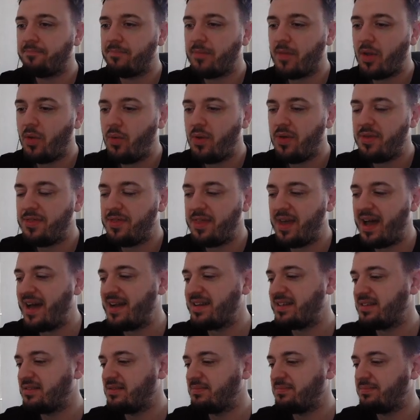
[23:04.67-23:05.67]
with
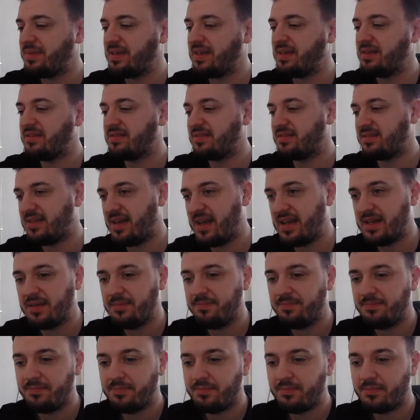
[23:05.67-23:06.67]
that being said,
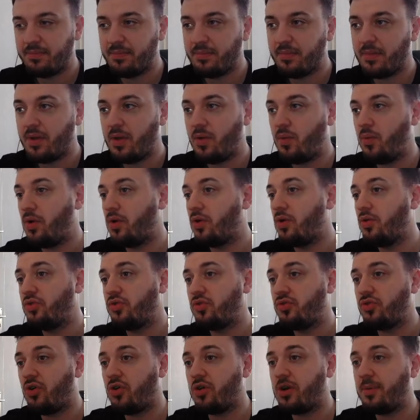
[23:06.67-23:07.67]
we're going
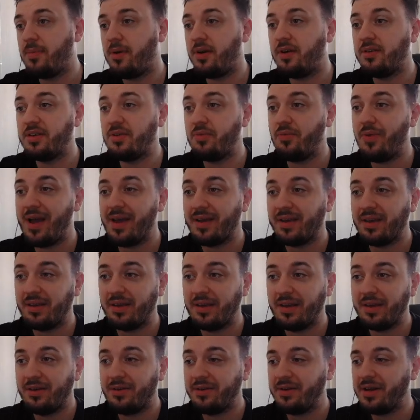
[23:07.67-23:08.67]
to talk about the
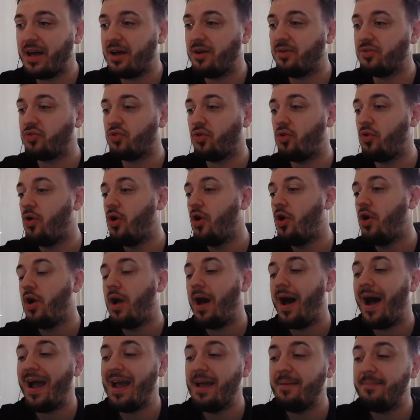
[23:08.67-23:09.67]
ranking gear now. So
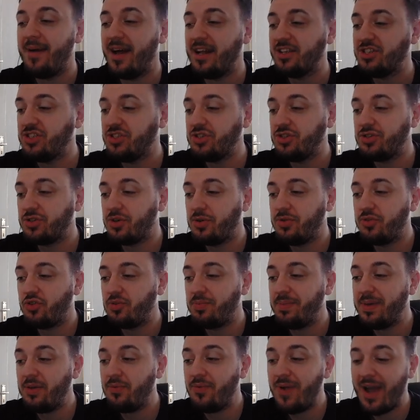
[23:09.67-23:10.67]
I imagine you're going to
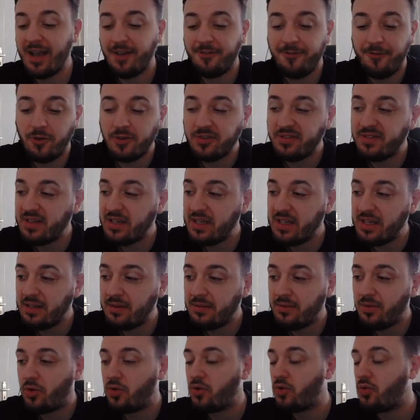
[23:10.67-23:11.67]
be rank
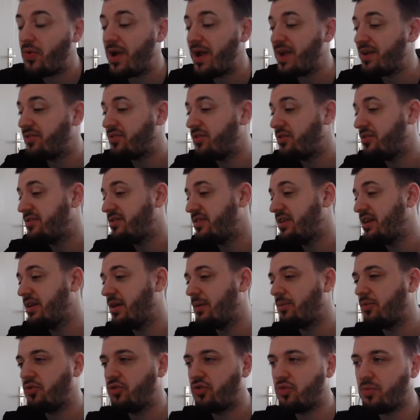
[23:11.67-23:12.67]
14 or rank 13.
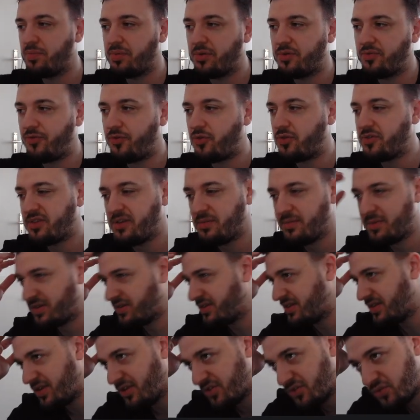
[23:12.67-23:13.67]
I'm going to put 14
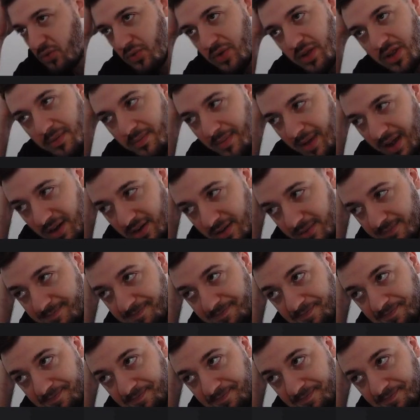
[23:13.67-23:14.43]
because it doesn't really matter.